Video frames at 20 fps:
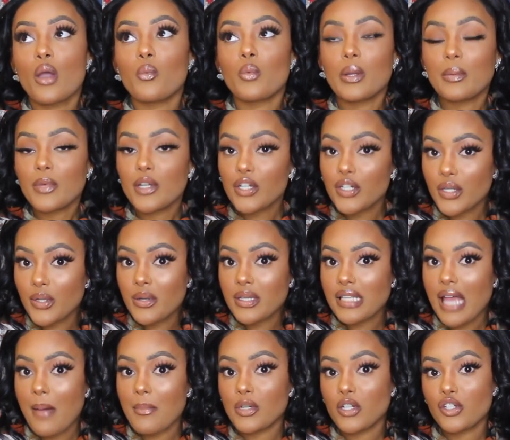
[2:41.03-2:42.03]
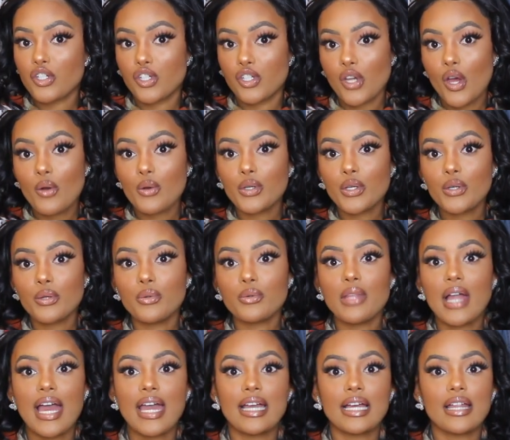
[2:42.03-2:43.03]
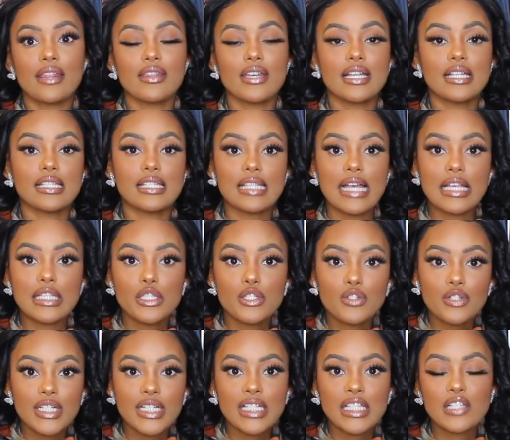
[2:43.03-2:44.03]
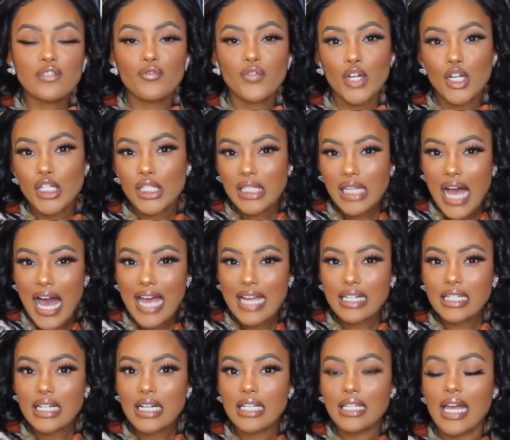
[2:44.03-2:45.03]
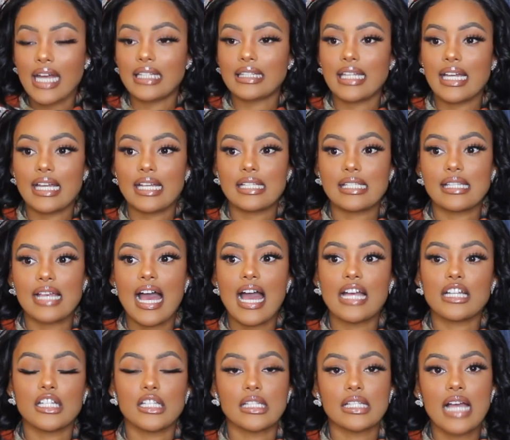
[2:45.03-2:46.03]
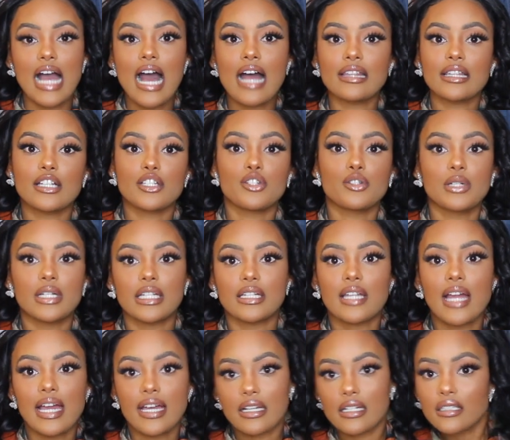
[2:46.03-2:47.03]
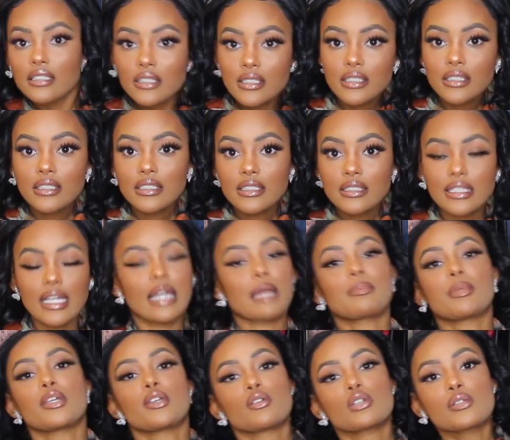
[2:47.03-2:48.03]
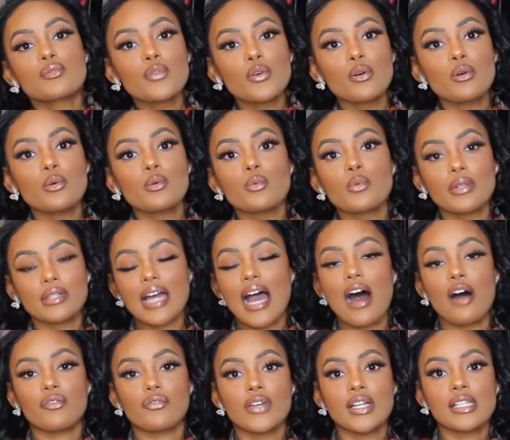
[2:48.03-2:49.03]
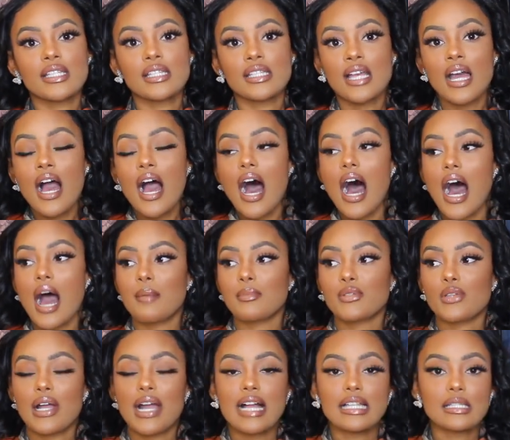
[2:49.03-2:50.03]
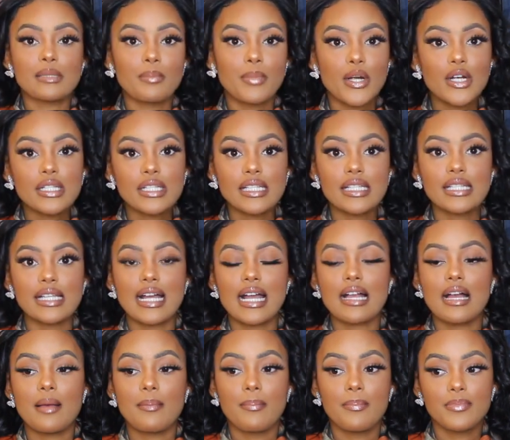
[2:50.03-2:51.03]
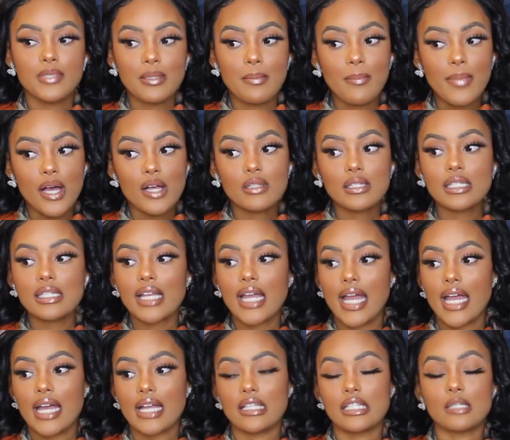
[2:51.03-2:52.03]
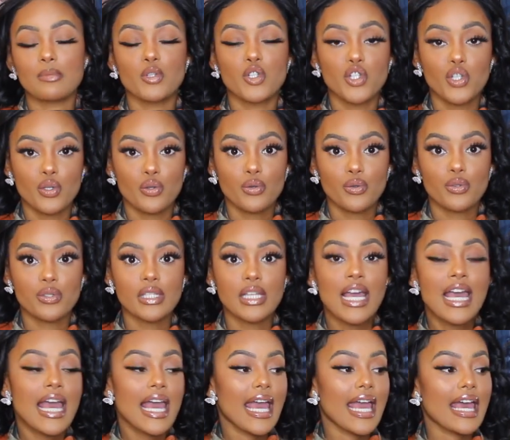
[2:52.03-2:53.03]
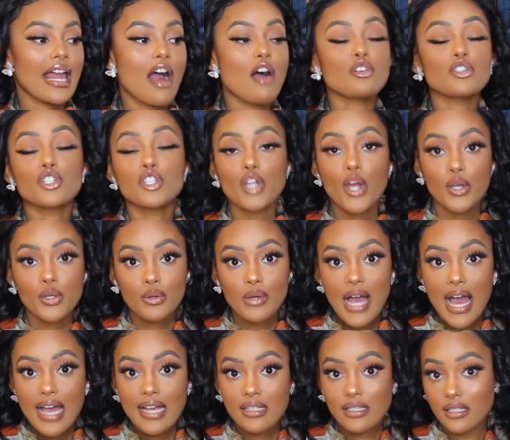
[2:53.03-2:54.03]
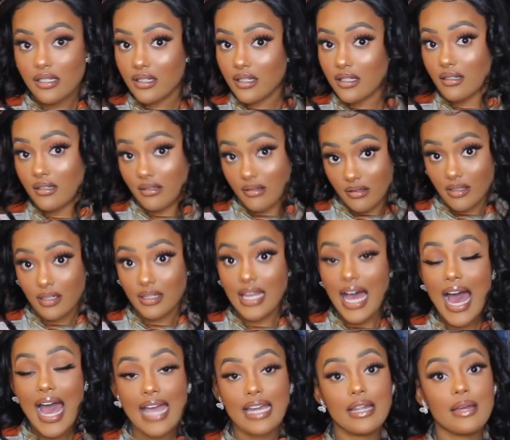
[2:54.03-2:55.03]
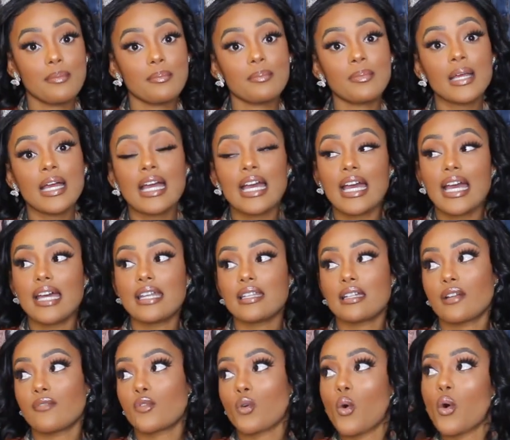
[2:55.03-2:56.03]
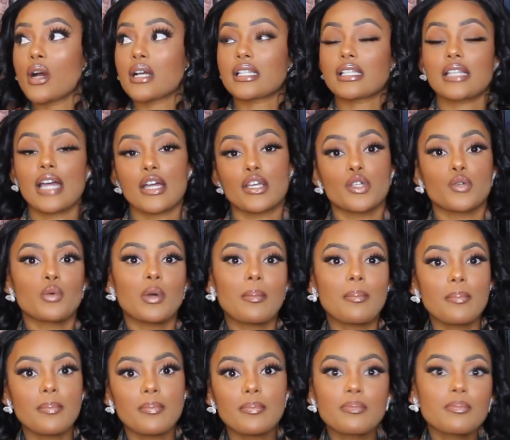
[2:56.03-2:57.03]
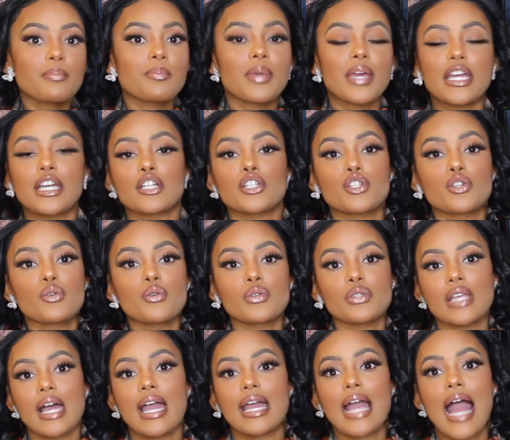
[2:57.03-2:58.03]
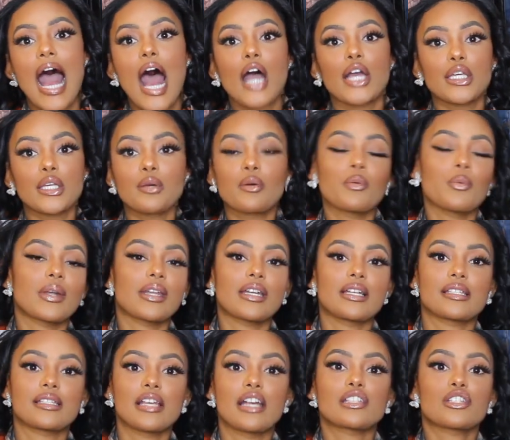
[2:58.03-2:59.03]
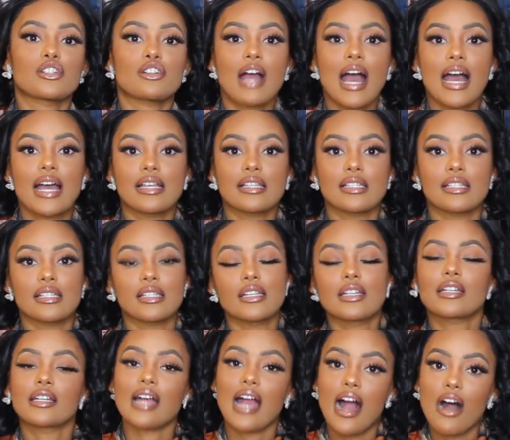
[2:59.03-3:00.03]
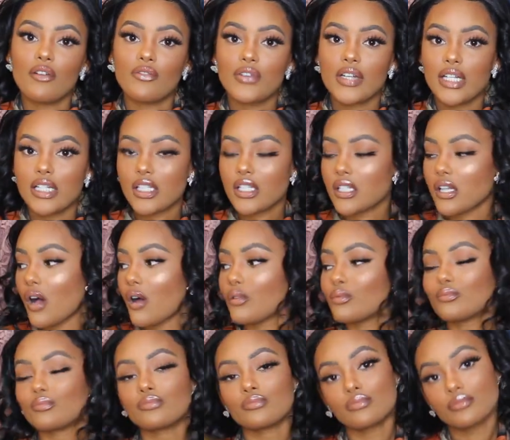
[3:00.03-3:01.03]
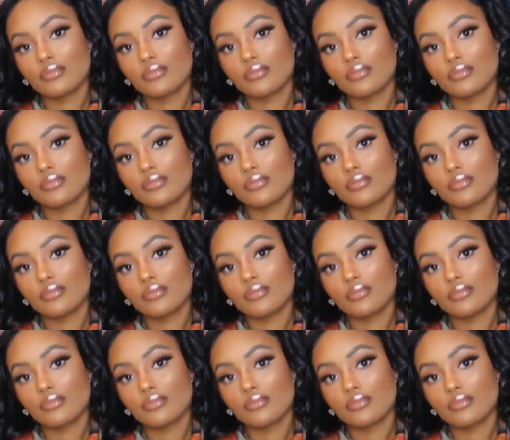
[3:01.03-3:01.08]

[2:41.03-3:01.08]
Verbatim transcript: what I'm going to do is I'm going to show you like the accessories first kind of like things that I just got that you can like that can be useful with the outfits. Um, so I got some purses, I got uh, some belts and some shoes and I'll show you guys the item and then of course like you would pick and choose like how you want to accessorize your outfit. So